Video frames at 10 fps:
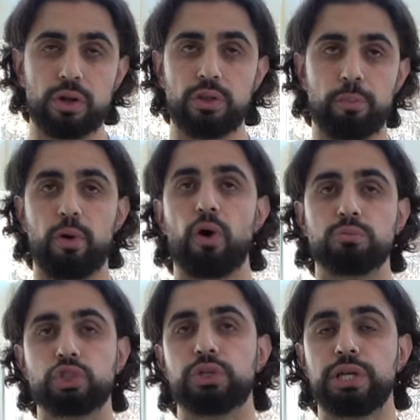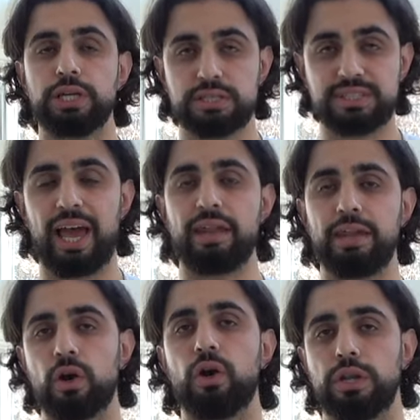the palm tree
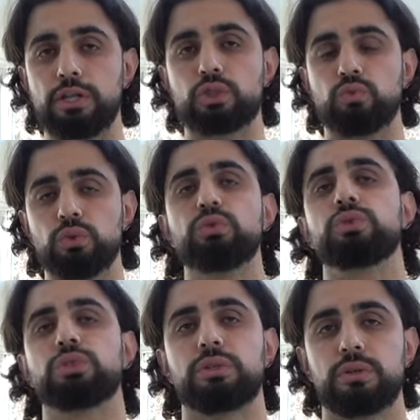standing on its roots